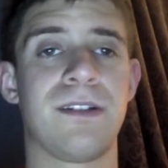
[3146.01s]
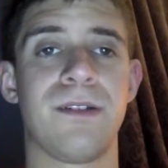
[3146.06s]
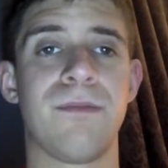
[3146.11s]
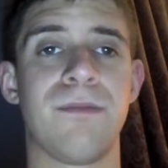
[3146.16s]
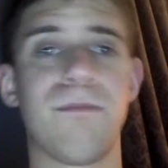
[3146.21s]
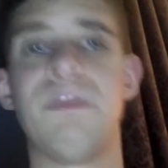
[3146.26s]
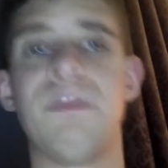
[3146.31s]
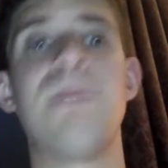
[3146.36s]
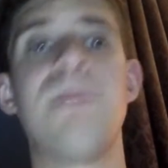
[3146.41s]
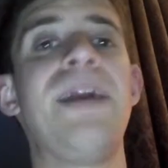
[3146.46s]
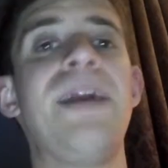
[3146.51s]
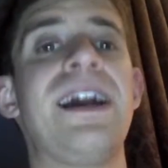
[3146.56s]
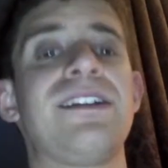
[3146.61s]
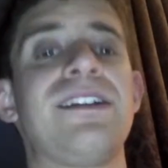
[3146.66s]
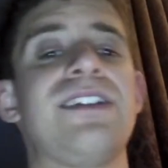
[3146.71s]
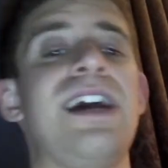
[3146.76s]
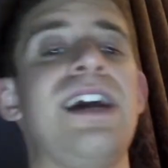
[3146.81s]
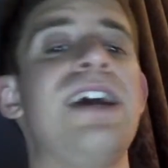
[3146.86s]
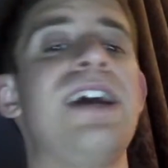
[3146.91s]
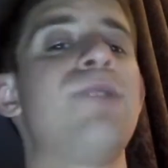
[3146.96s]
But
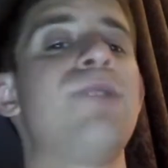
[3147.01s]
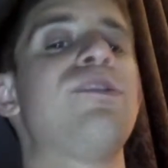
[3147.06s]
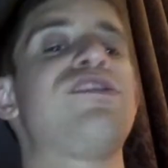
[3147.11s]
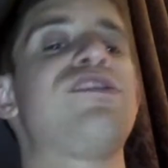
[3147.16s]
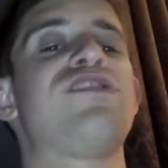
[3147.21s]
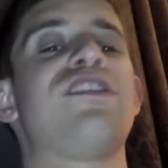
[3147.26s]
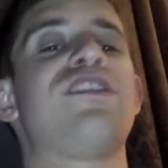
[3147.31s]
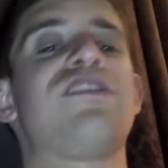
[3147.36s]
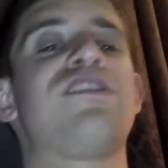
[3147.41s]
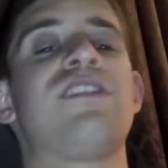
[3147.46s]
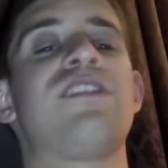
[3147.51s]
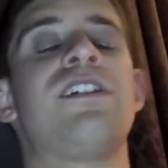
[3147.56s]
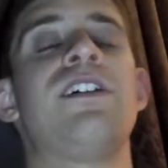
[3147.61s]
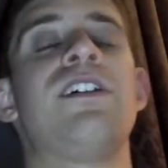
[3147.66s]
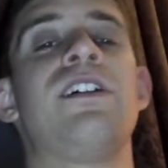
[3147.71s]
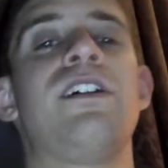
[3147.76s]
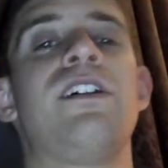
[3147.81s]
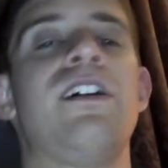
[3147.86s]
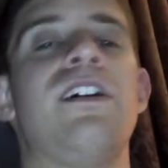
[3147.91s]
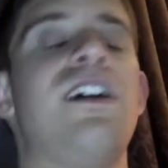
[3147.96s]
McIntyre was just
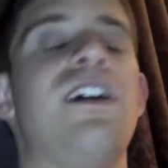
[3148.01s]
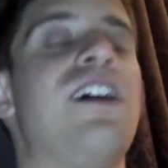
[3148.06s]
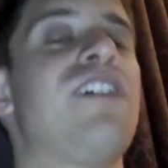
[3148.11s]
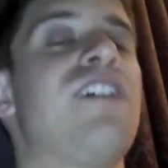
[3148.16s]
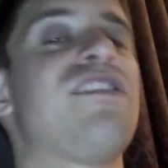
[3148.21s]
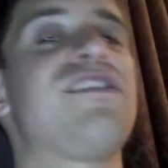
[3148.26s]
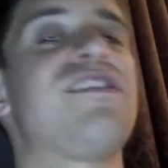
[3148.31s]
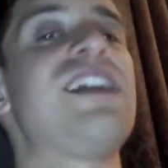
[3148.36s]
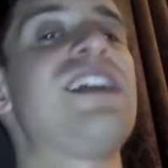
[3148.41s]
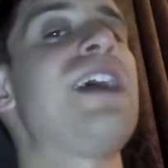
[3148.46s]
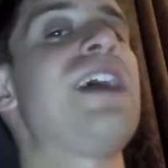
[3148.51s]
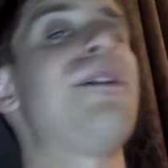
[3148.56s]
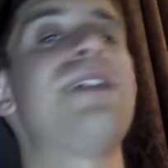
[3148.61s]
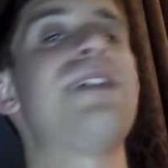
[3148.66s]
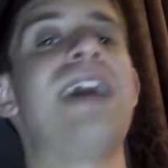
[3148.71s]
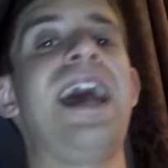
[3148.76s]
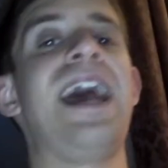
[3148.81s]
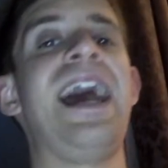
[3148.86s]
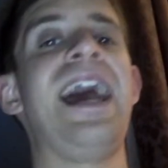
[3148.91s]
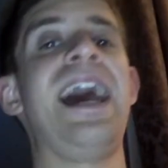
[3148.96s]
uh,
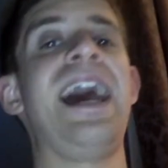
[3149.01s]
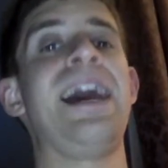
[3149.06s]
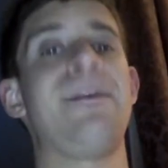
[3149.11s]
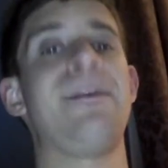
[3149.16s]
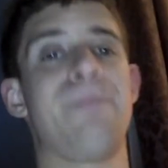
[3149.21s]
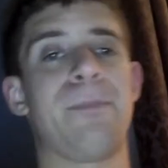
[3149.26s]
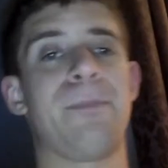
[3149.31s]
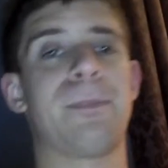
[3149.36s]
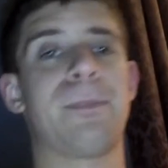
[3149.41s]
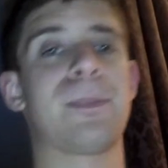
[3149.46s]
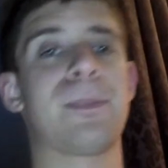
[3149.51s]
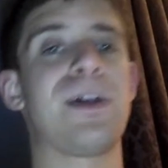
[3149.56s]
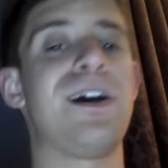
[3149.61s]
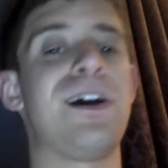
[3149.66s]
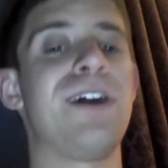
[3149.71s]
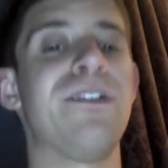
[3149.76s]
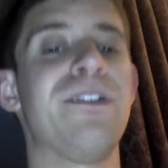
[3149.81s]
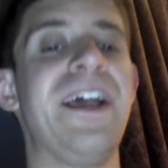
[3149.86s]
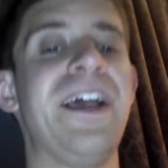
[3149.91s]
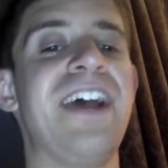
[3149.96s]
staring at
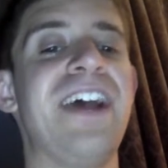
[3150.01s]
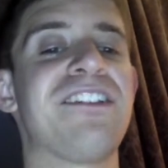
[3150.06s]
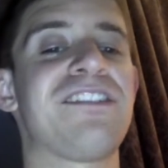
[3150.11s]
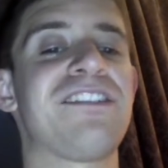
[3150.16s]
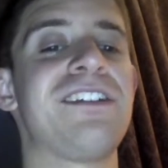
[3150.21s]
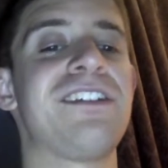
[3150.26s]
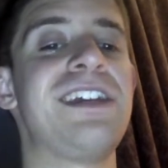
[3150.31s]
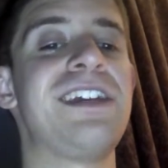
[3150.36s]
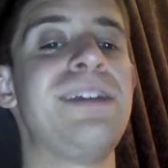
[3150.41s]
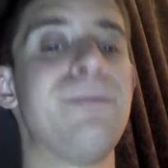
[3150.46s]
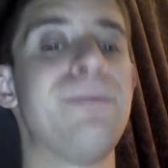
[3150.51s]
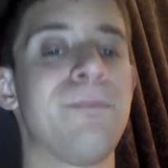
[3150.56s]
uh, Lashley.